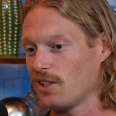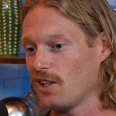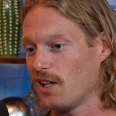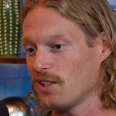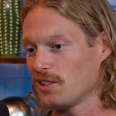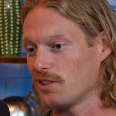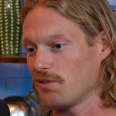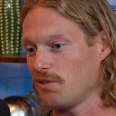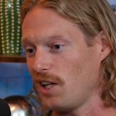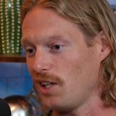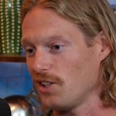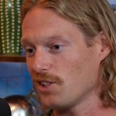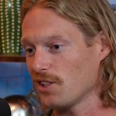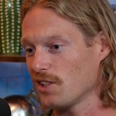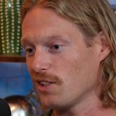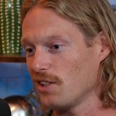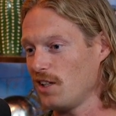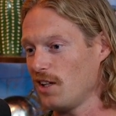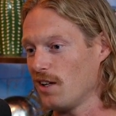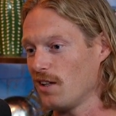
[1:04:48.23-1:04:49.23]

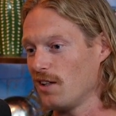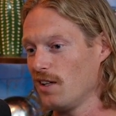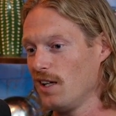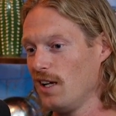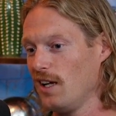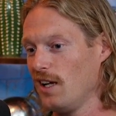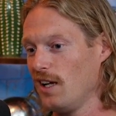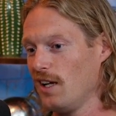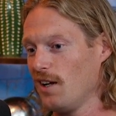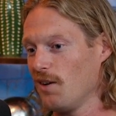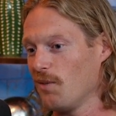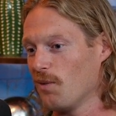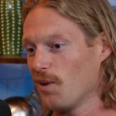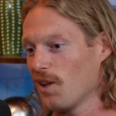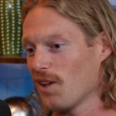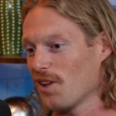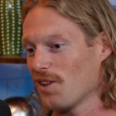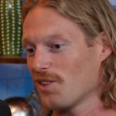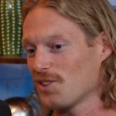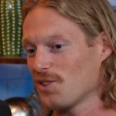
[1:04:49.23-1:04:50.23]
conservation.
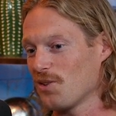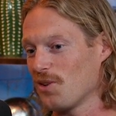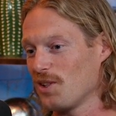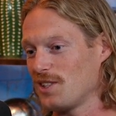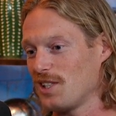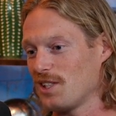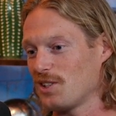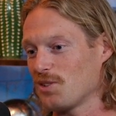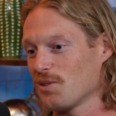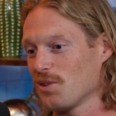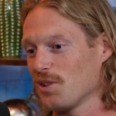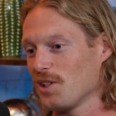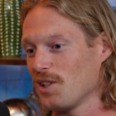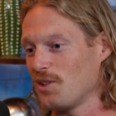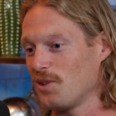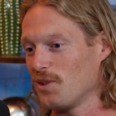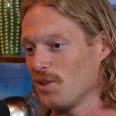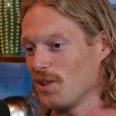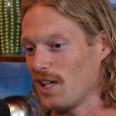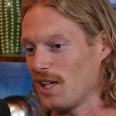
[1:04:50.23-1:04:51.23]
One of the stories that's
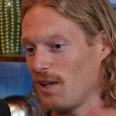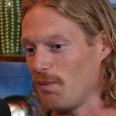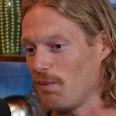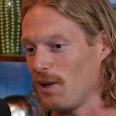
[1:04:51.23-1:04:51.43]
really cool, and